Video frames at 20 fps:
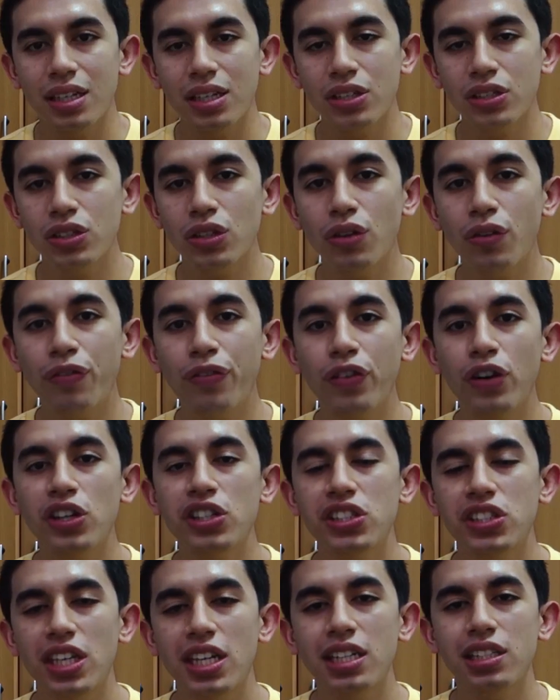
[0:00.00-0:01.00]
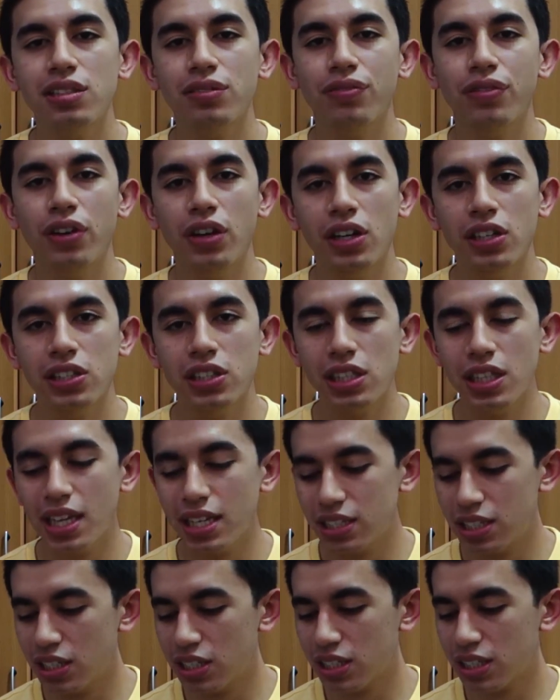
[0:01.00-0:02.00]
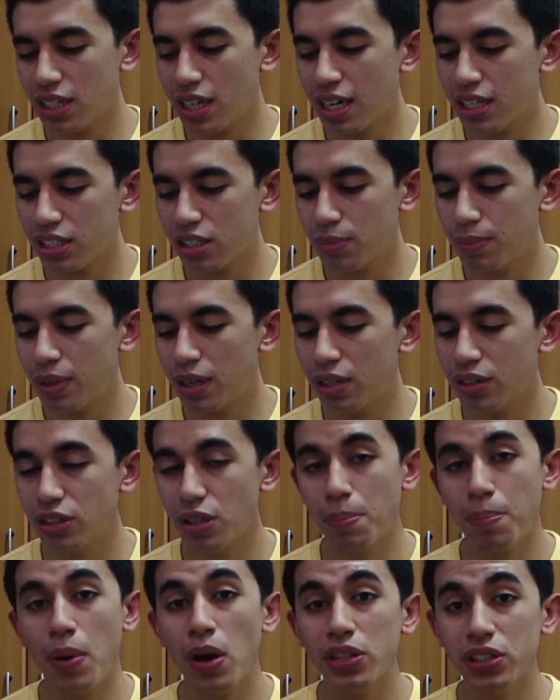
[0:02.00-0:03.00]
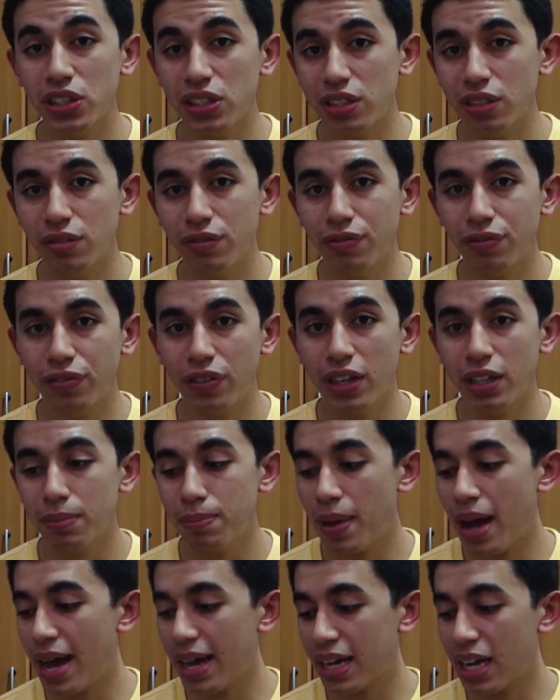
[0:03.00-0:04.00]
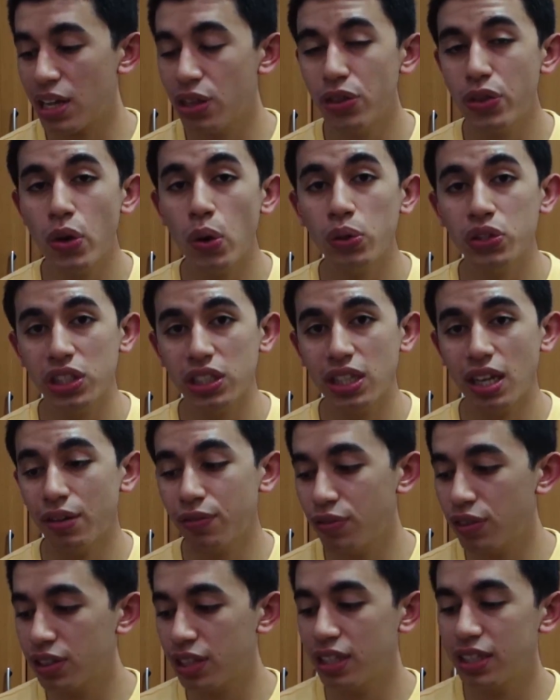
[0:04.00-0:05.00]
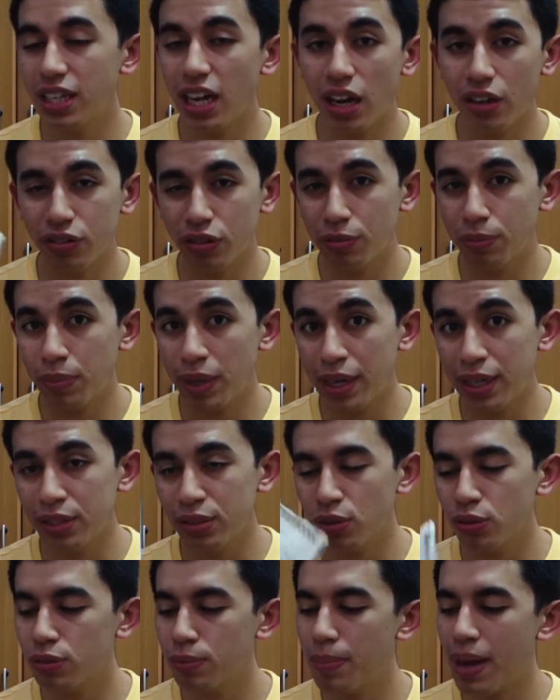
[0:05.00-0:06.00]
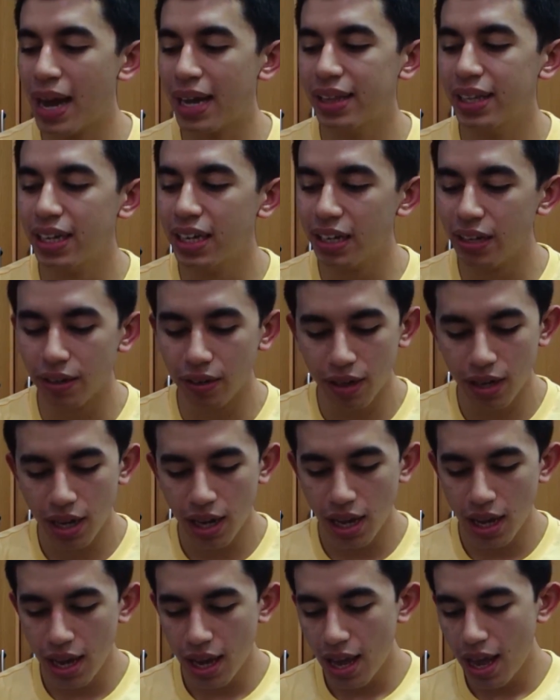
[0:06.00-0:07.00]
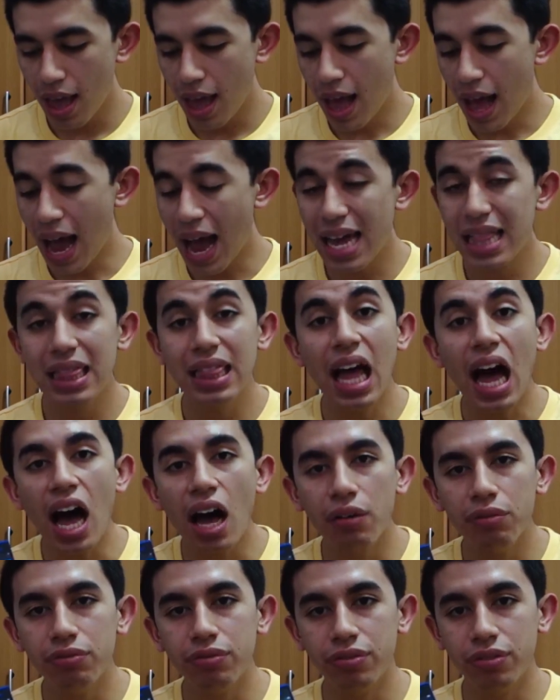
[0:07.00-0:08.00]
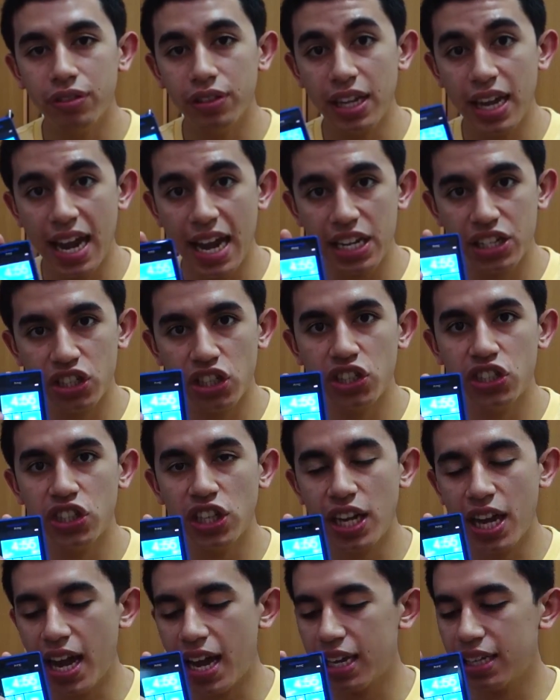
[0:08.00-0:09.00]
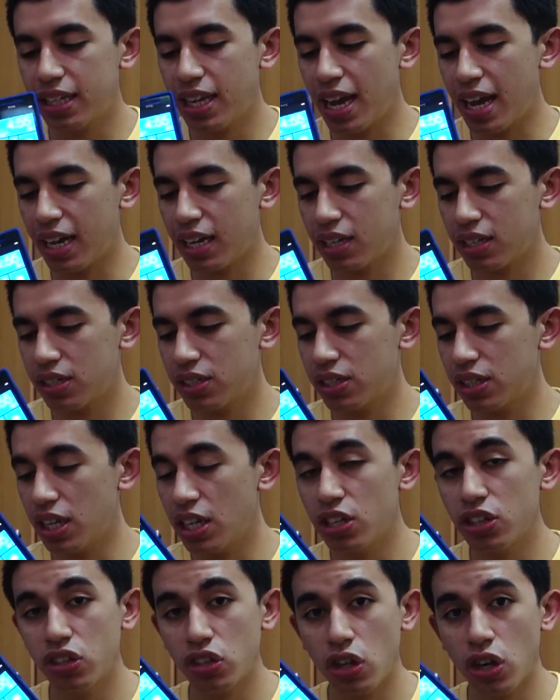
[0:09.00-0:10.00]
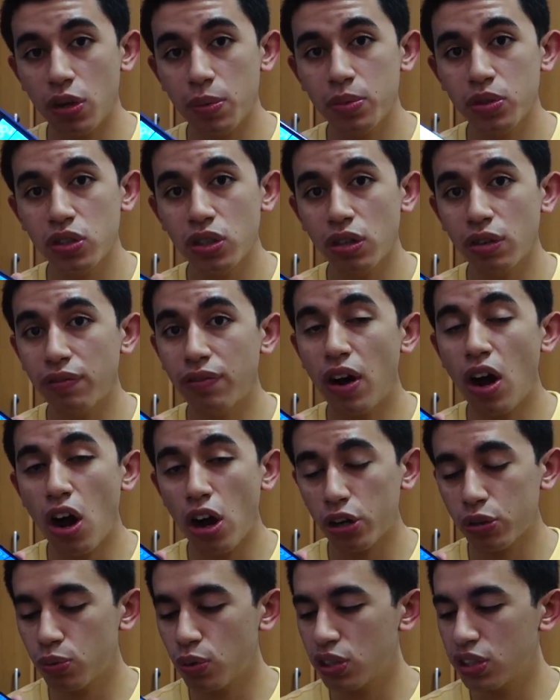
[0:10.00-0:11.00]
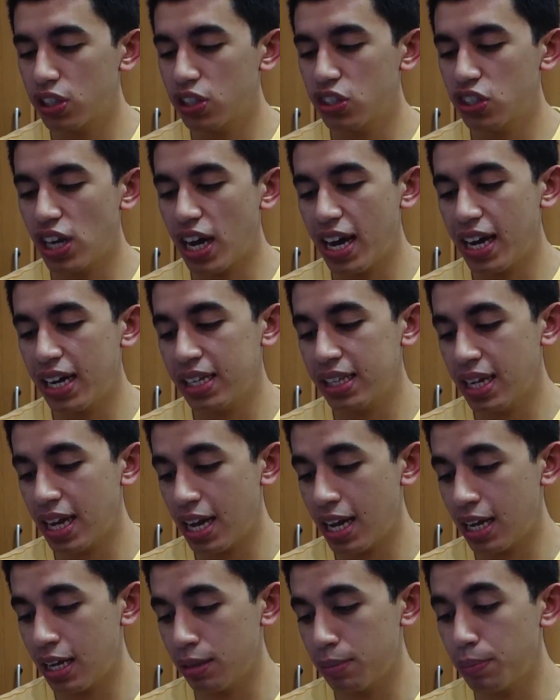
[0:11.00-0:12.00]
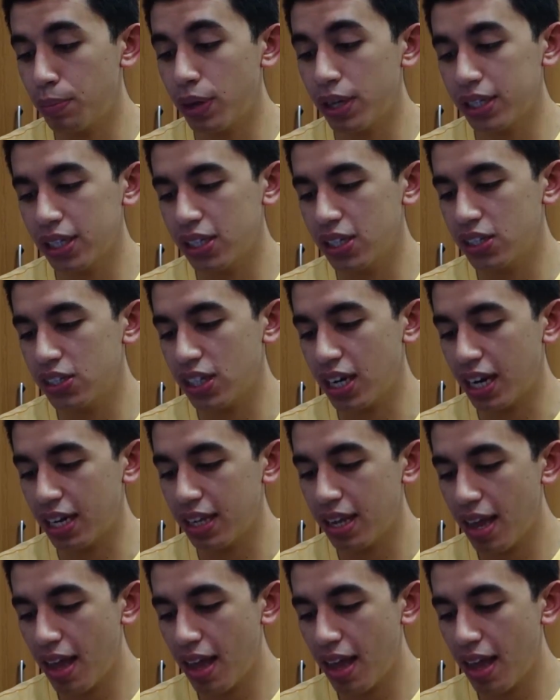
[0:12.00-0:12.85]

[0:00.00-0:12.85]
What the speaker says: So first things first, let's discuss about the positive feedback and notes that I've written down on my notepad here. I love the HTC 8X in terms of hardware design and body design.